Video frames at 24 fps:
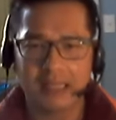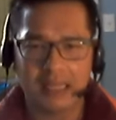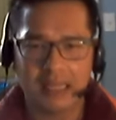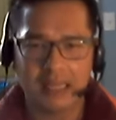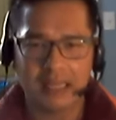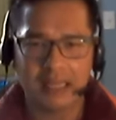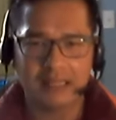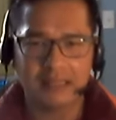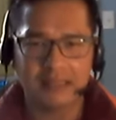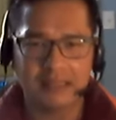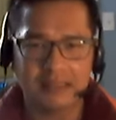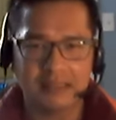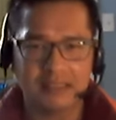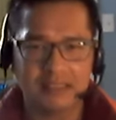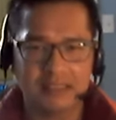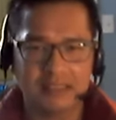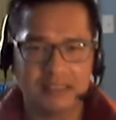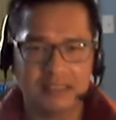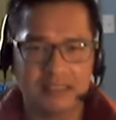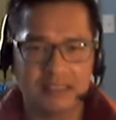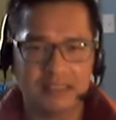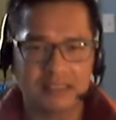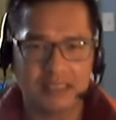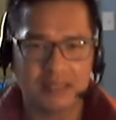and
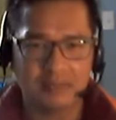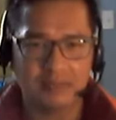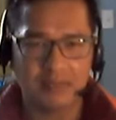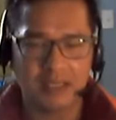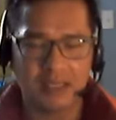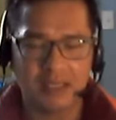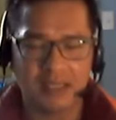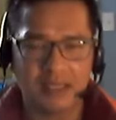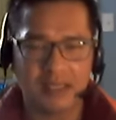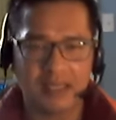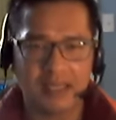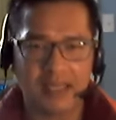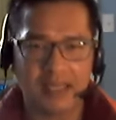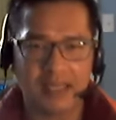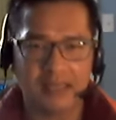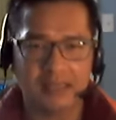Indigenous and